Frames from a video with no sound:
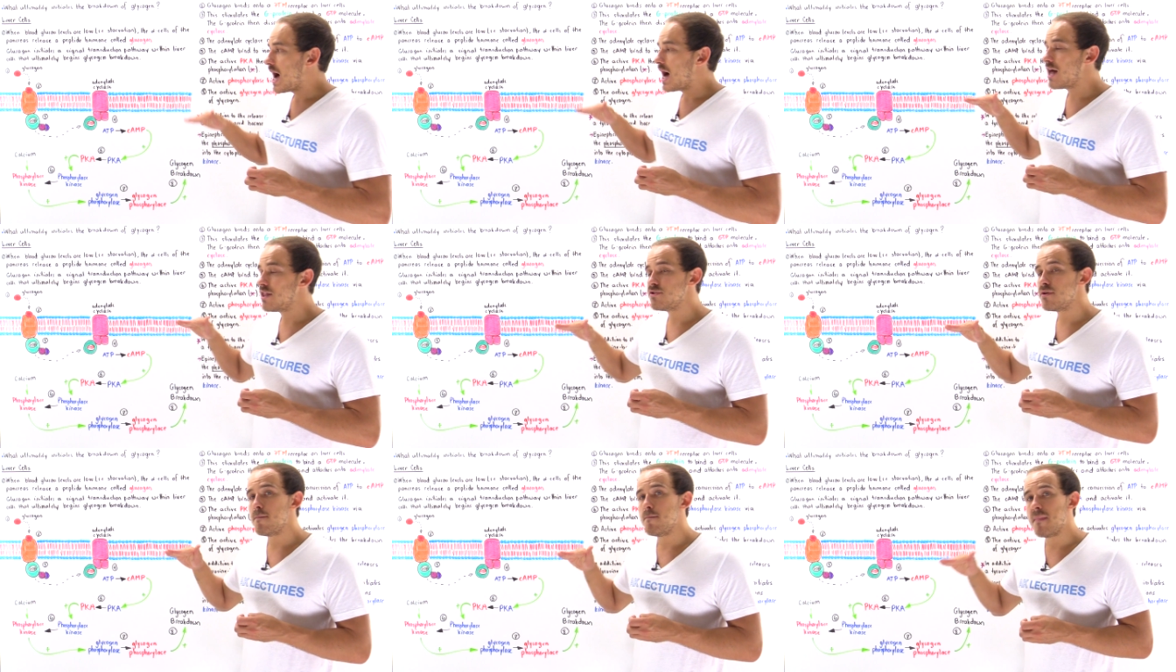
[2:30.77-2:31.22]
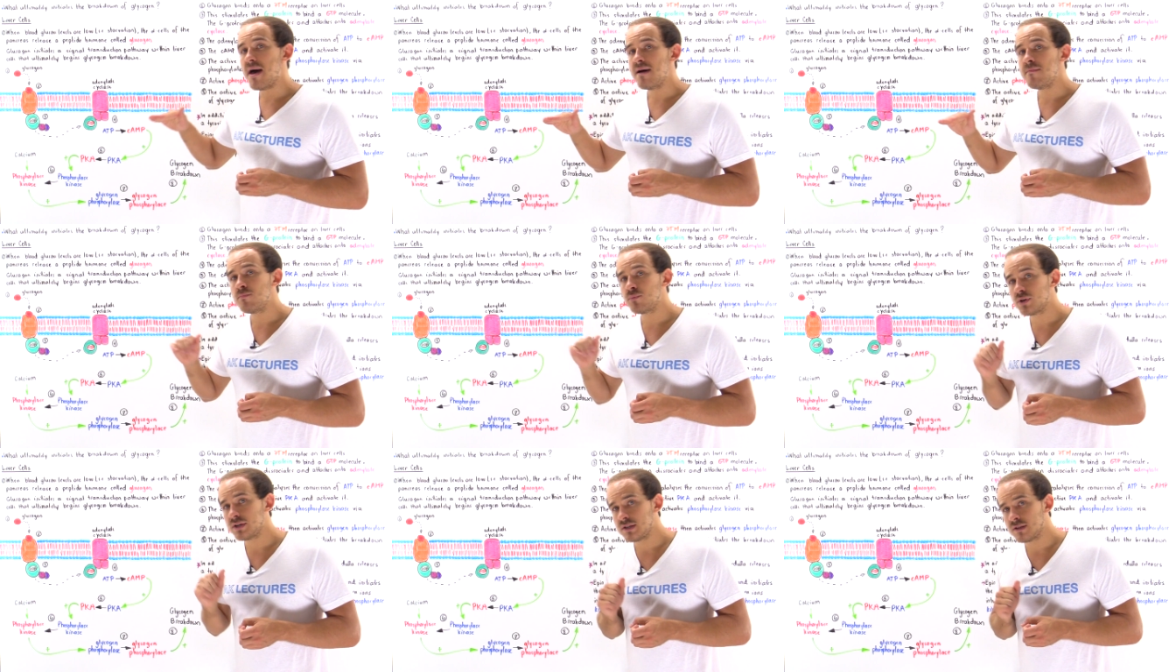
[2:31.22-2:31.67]
On the
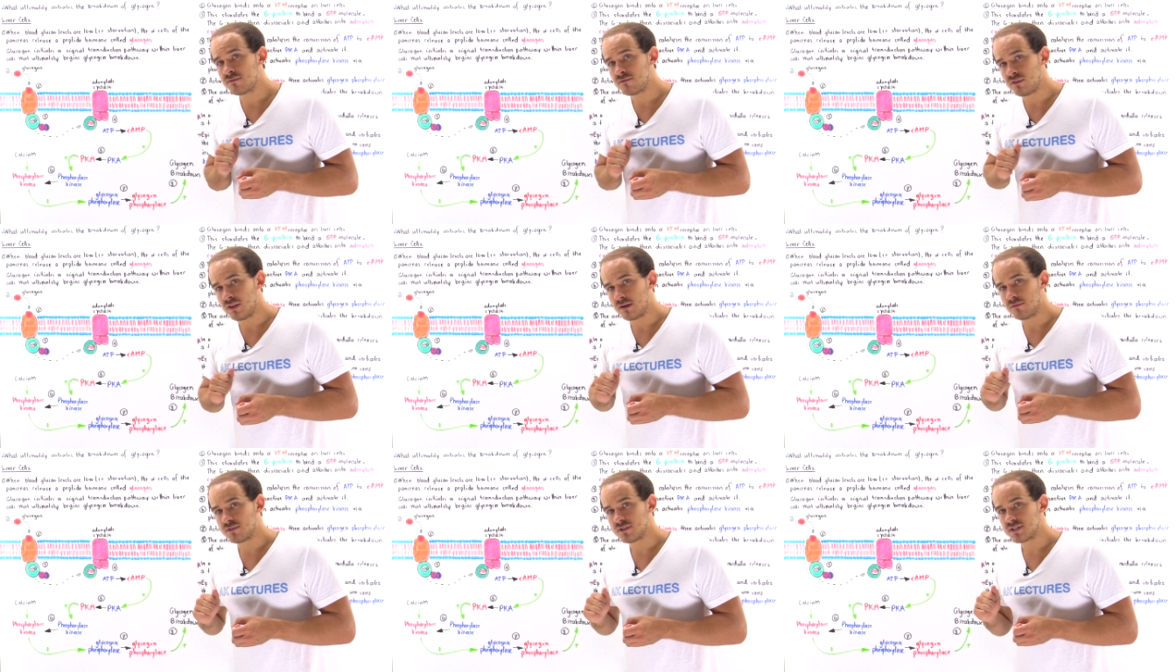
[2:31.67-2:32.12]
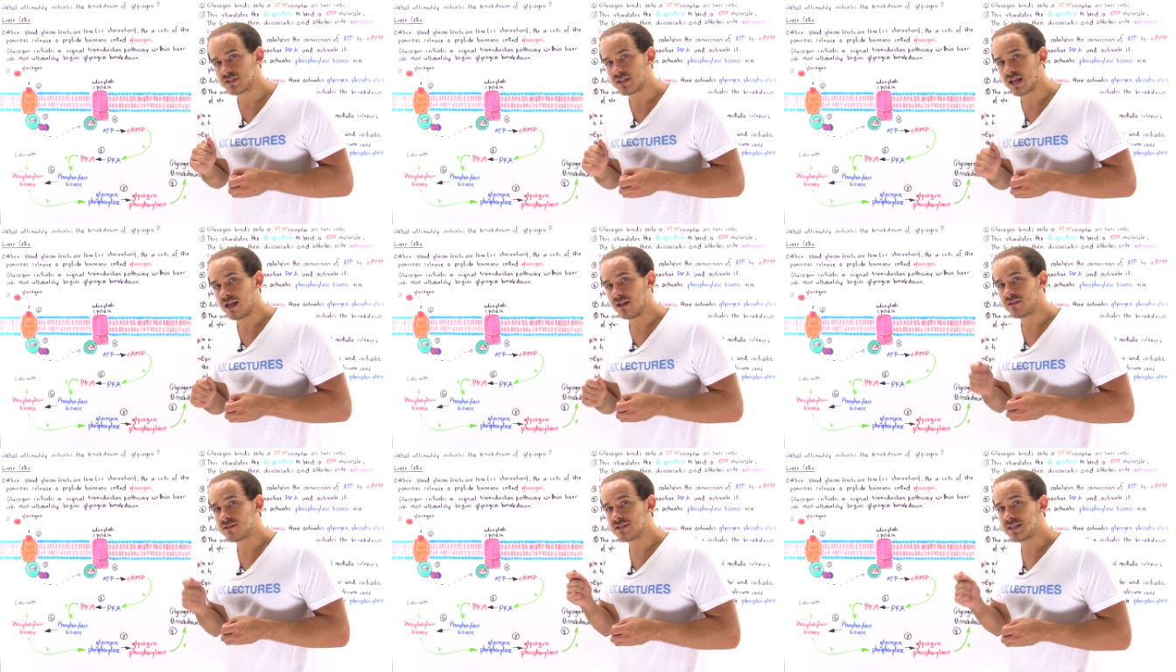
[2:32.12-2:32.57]
membrane of liver
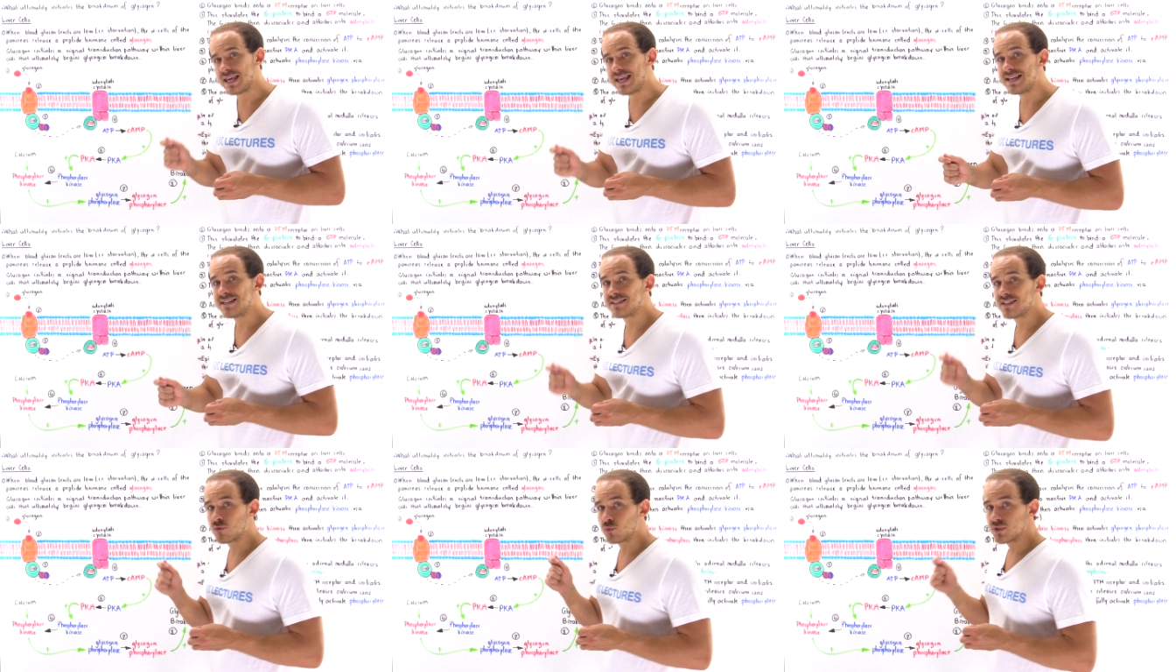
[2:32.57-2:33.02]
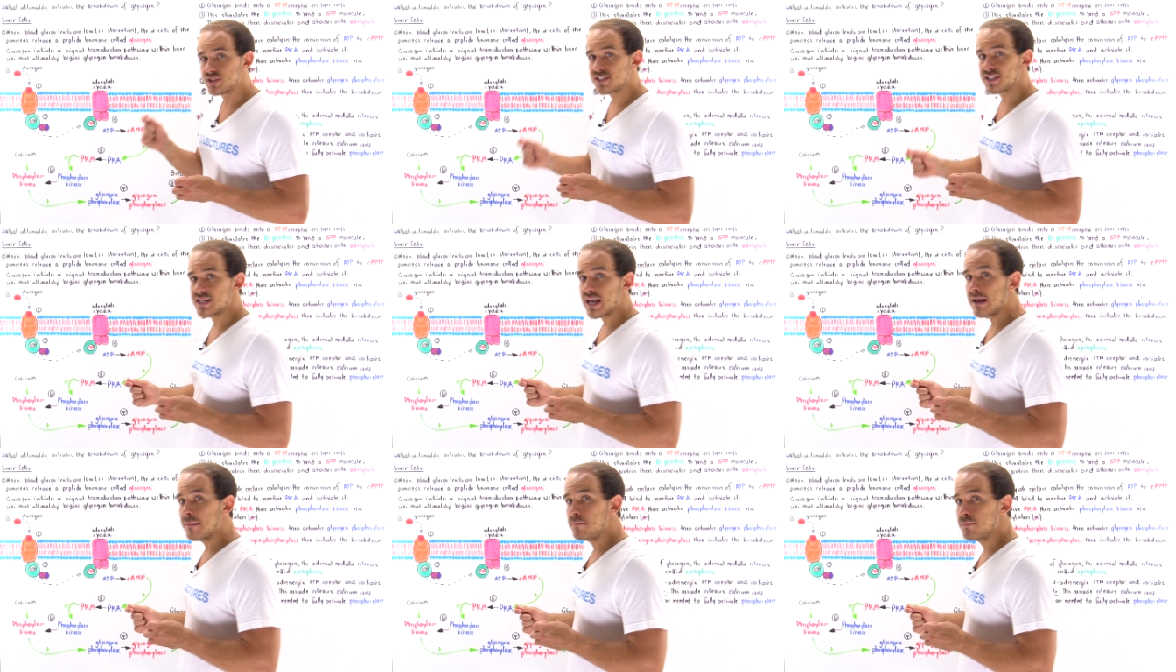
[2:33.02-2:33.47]
cells is a
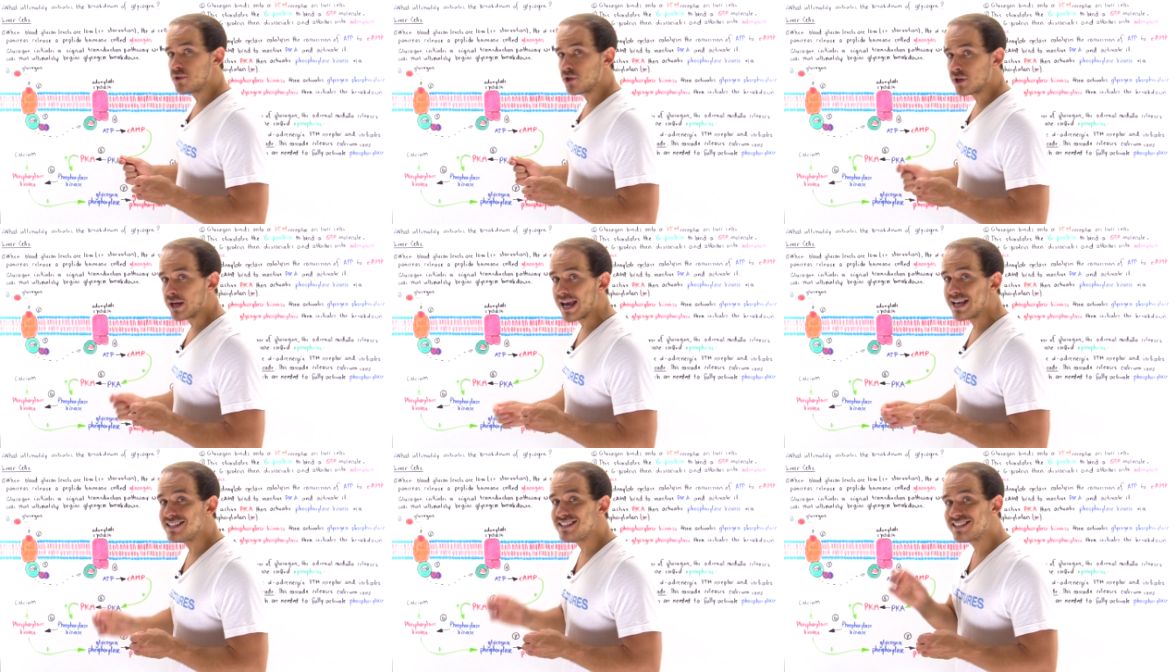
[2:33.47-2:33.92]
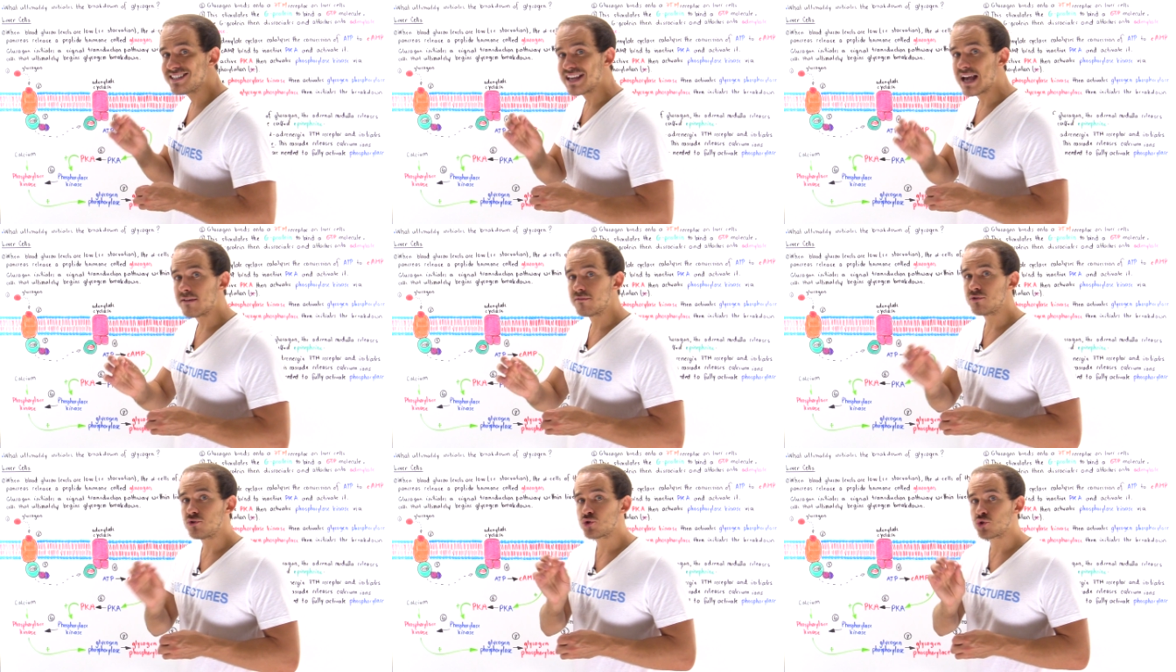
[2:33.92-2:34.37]
receptor, a
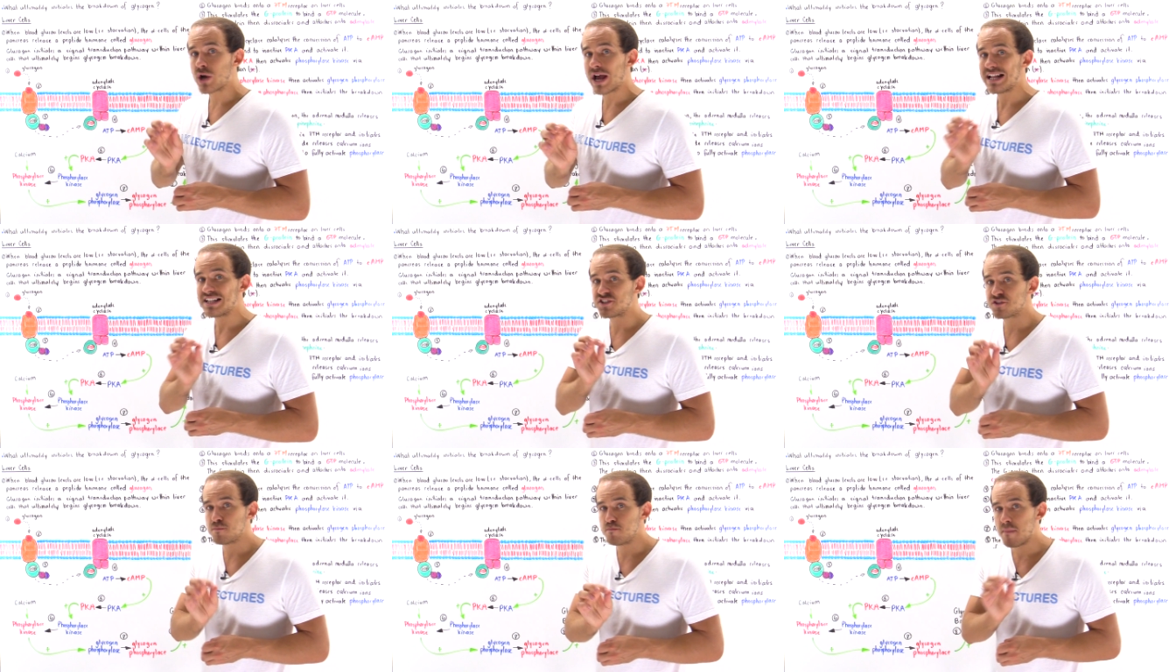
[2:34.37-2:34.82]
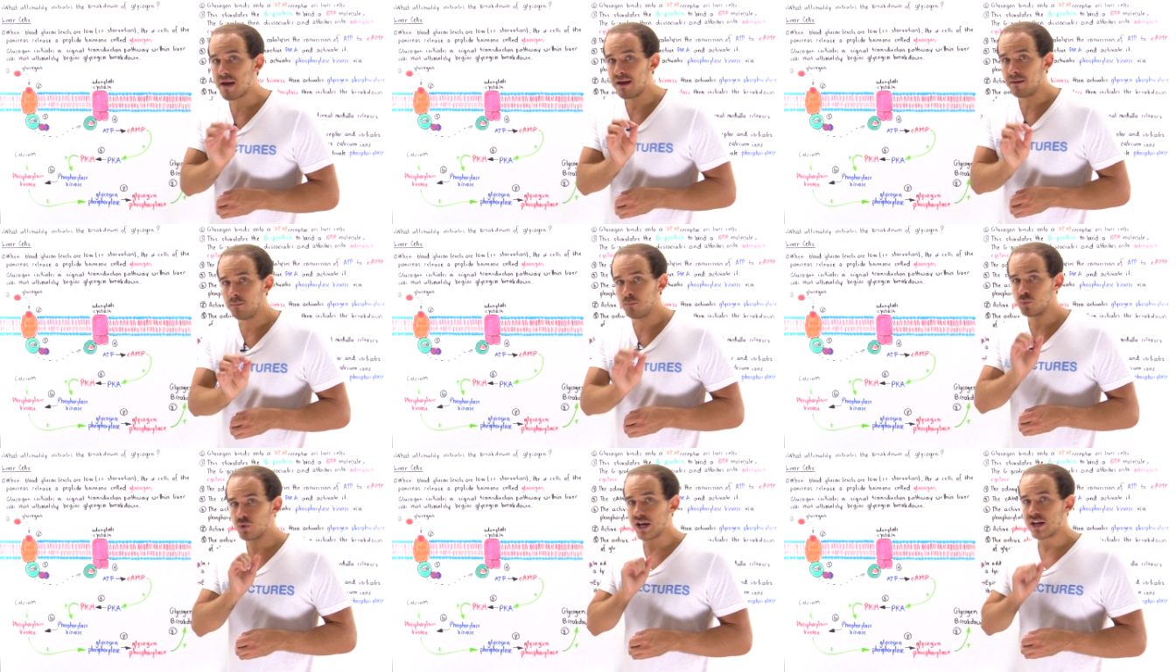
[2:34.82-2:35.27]
seven
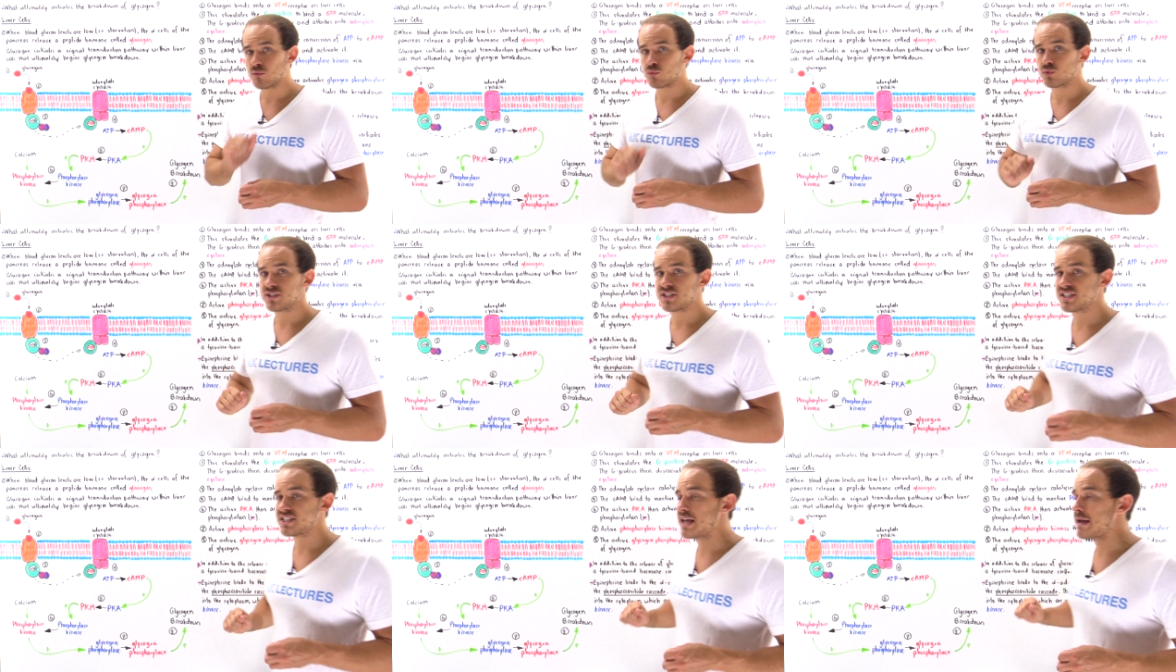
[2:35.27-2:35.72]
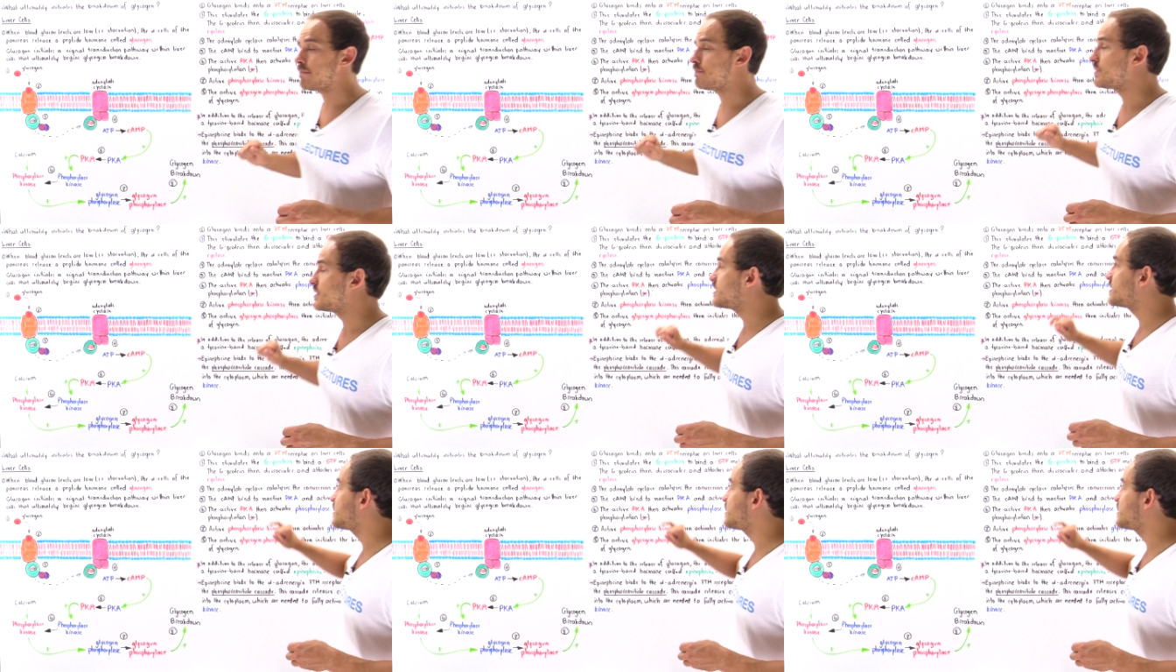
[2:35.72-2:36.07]
transmembrane receptor,